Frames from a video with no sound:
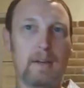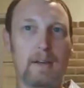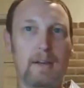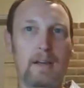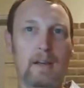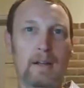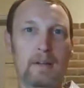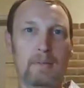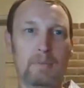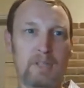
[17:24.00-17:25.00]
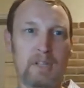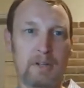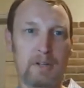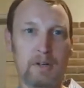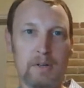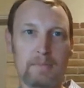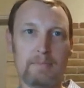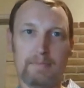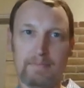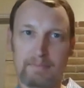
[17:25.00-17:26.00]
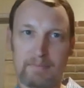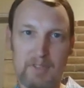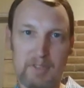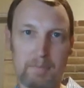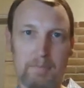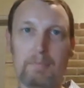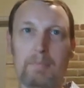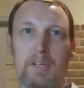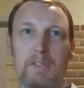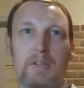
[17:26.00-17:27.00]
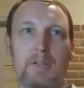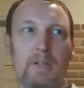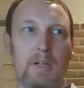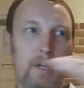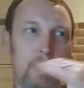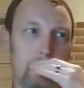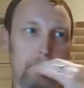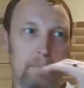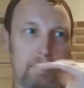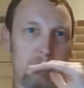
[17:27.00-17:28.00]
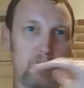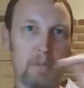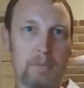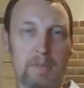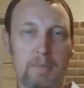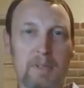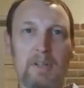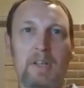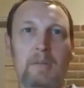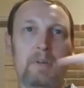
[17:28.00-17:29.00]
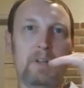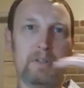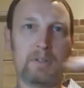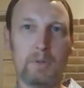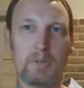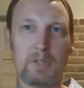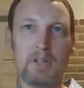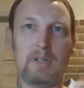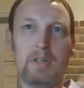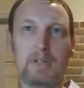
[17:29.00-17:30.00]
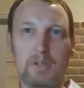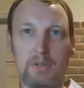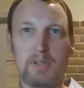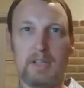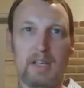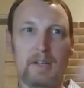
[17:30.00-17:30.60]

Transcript: And with tenure, it's basically job stability, but associate gets you to that